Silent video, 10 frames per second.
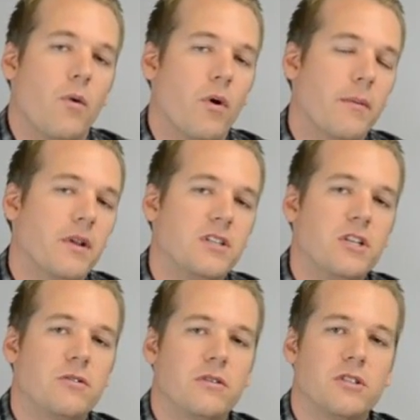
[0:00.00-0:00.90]
What I'm going to
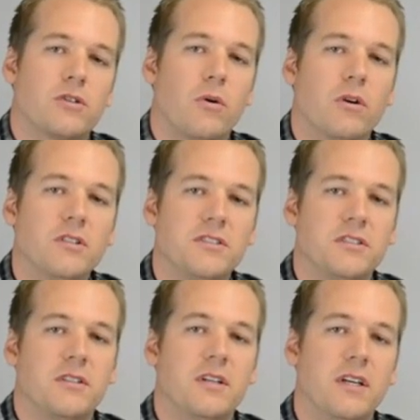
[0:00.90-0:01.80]
teach you in this
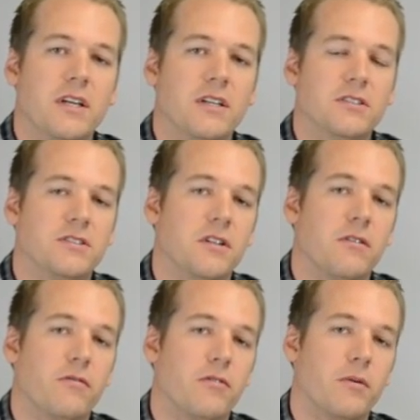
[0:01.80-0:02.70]
course is
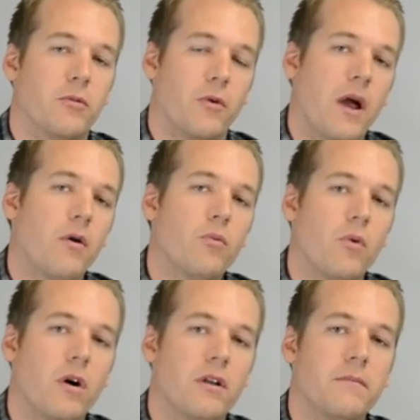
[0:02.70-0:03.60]
from ground
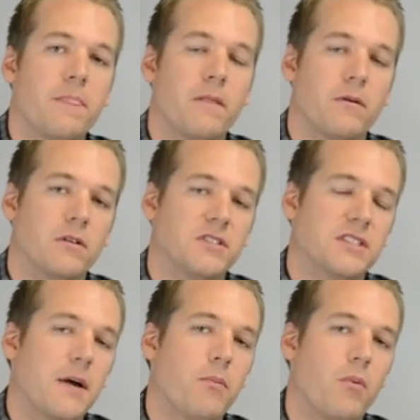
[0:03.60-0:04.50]
one, or
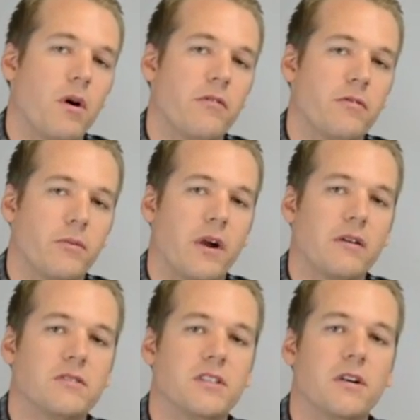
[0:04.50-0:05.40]
step one from
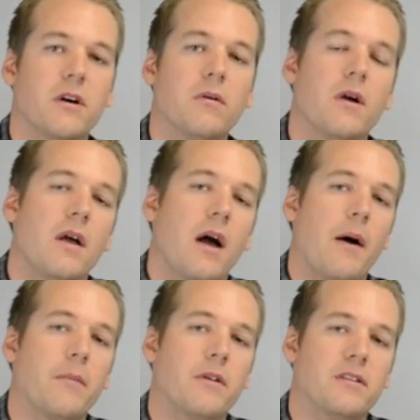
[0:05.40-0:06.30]
ground zero.
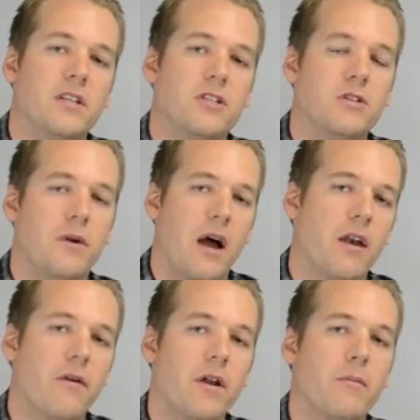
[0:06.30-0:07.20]
I'm going to teach you how
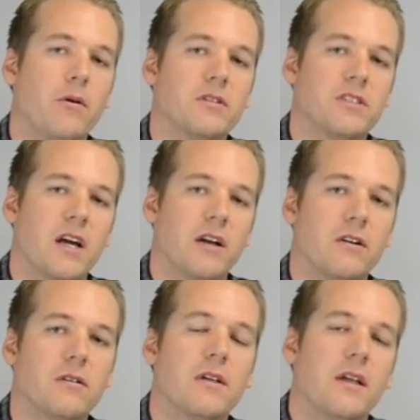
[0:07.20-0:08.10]
to ride a
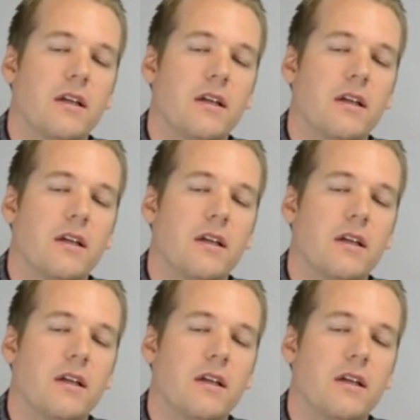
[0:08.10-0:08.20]
motorcycle,